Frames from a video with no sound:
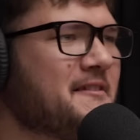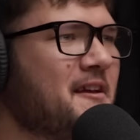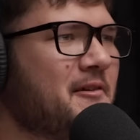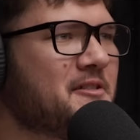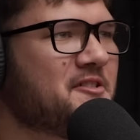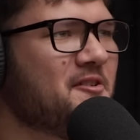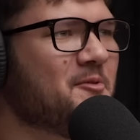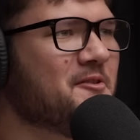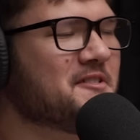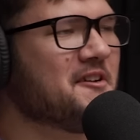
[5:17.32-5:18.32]
the thing with
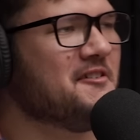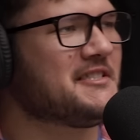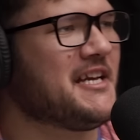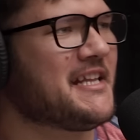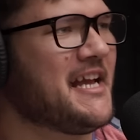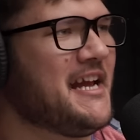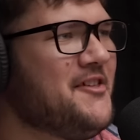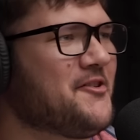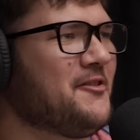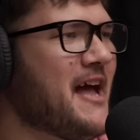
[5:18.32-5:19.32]
Subarus though, is like they
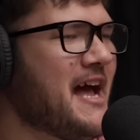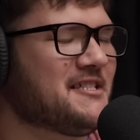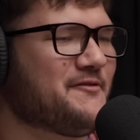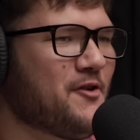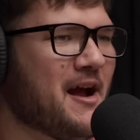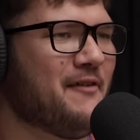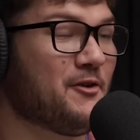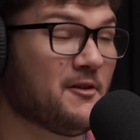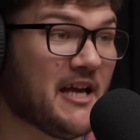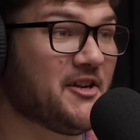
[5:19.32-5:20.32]
either last
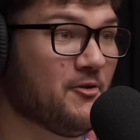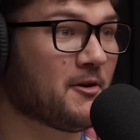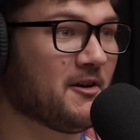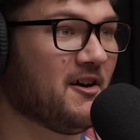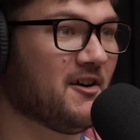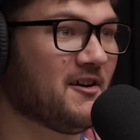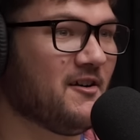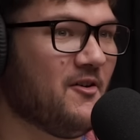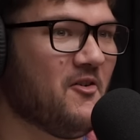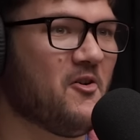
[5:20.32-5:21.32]
forever like your
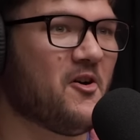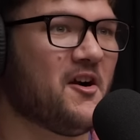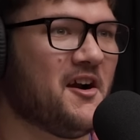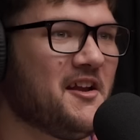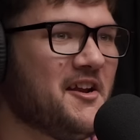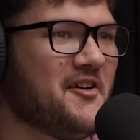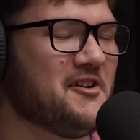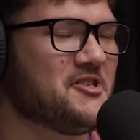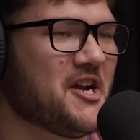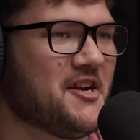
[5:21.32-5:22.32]
car, or
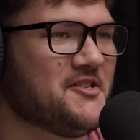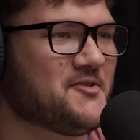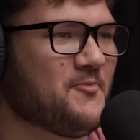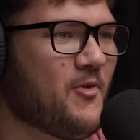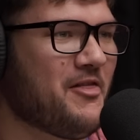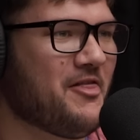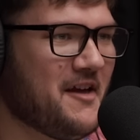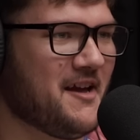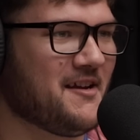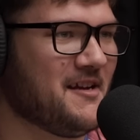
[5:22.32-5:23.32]
you change one
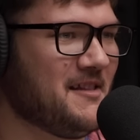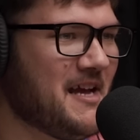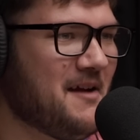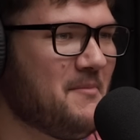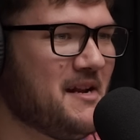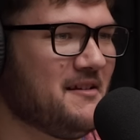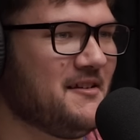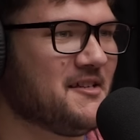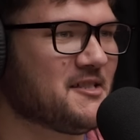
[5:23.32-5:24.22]
thing and they immediately